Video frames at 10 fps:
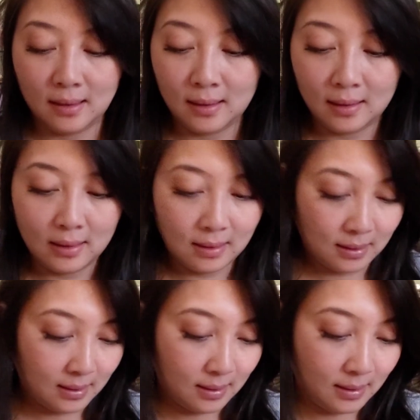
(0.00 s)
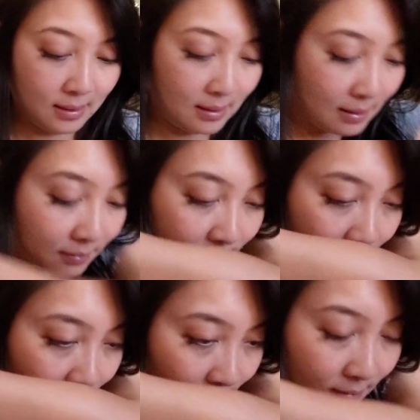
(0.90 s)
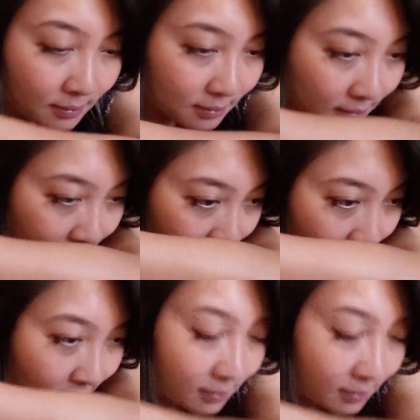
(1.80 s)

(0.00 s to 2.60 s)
(silence)